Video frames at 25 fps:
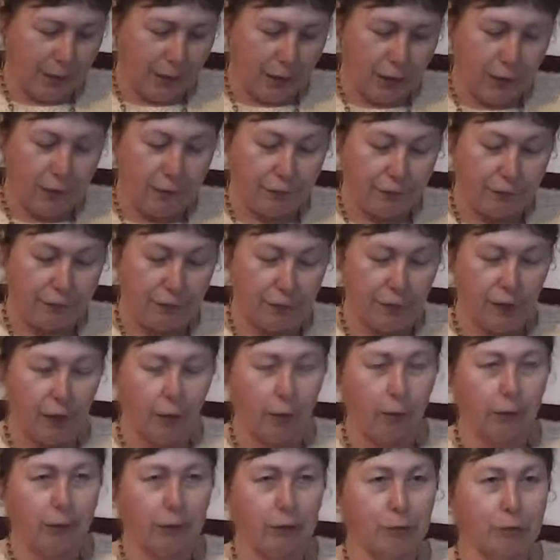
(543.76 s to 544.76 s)
If for
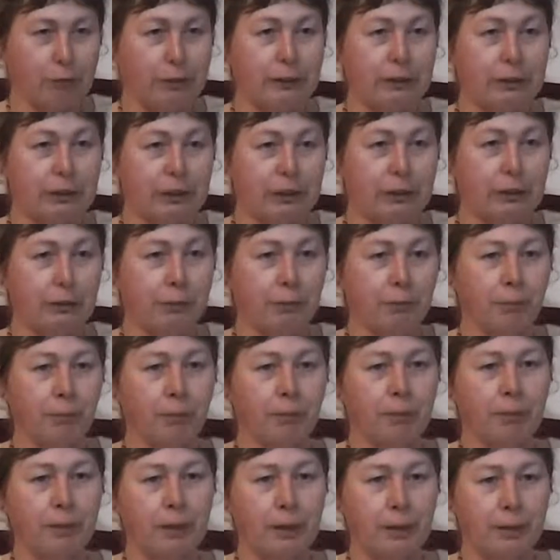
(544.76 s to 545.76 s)
no other reason
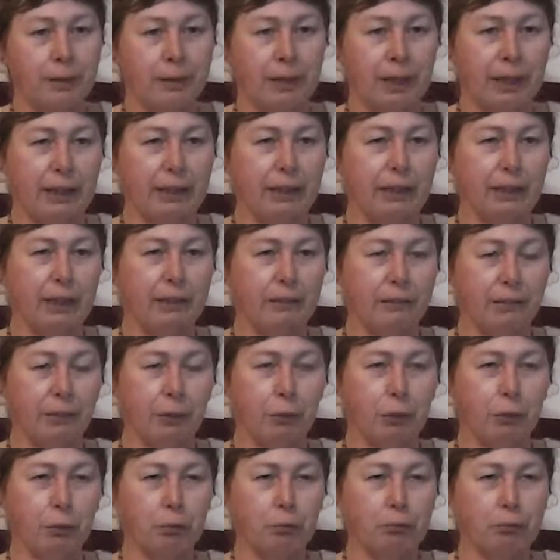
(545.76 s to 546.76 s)
than if
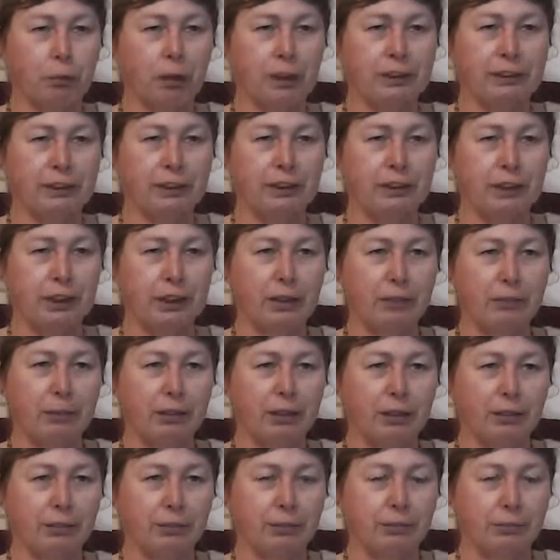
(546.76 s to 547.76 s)
you're right at the
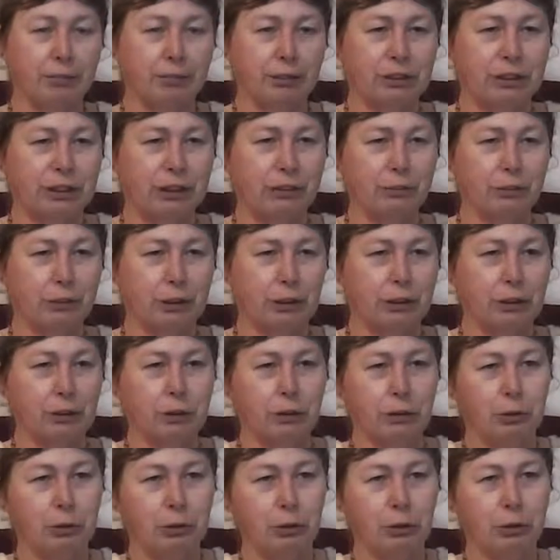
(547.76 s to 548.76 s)
limit of reception,
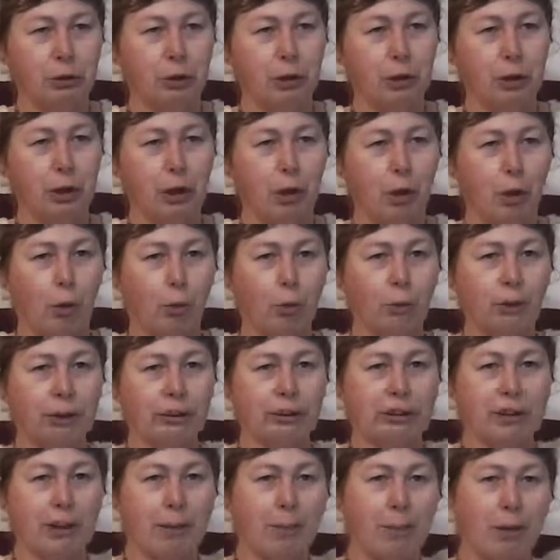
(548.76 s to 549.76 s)
you can hold
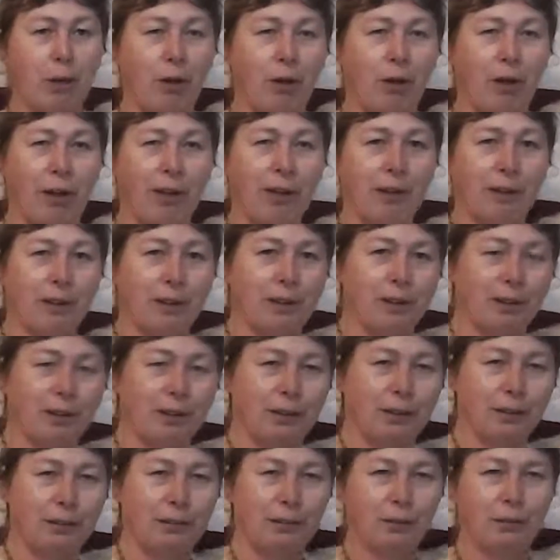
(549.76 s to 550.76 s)
this up high
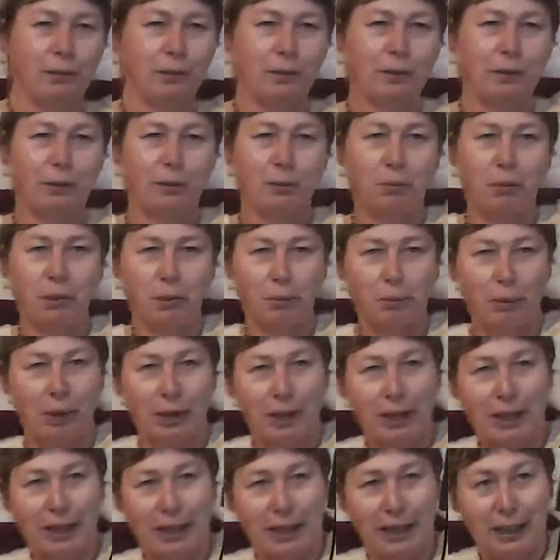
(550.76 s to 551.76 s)
with
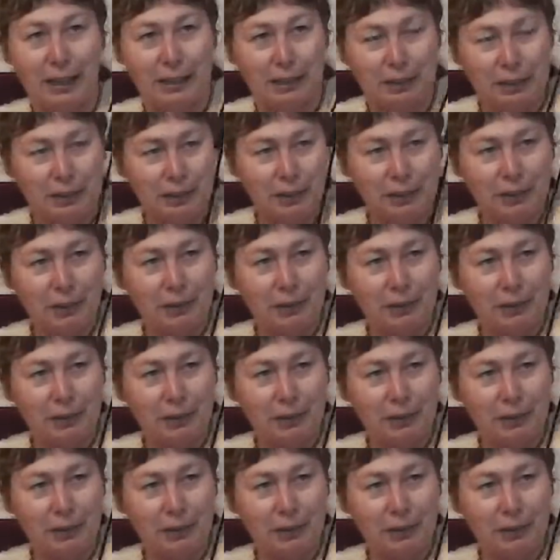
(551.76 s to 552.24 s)
one hand